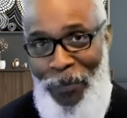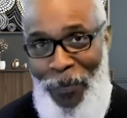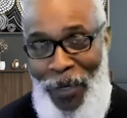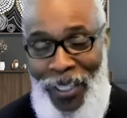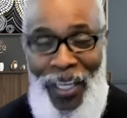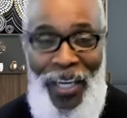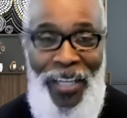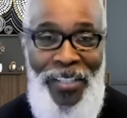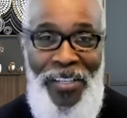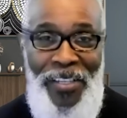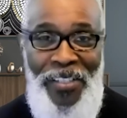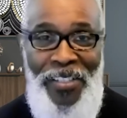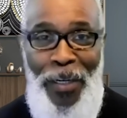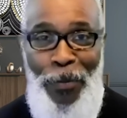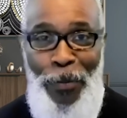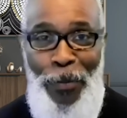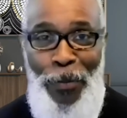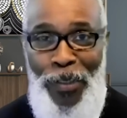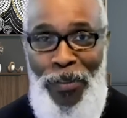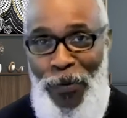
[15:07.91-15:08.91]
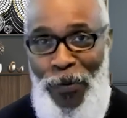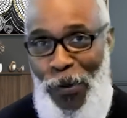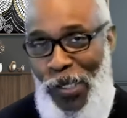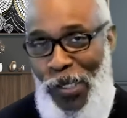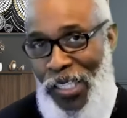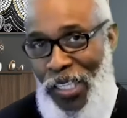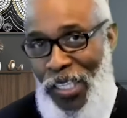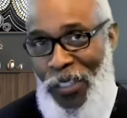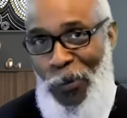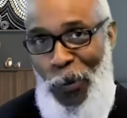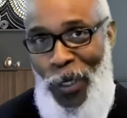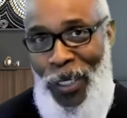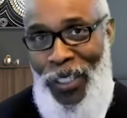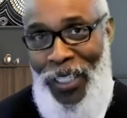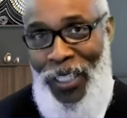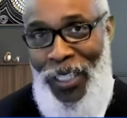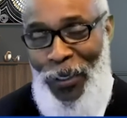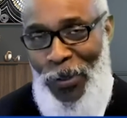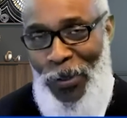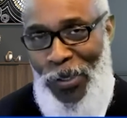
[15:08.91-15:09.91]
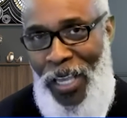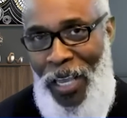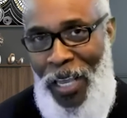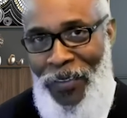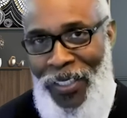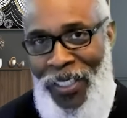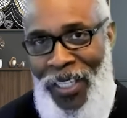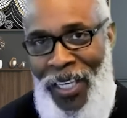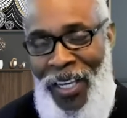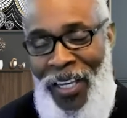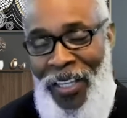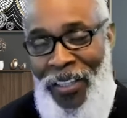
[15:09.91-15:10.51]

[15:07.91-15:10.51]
My license number is 461807.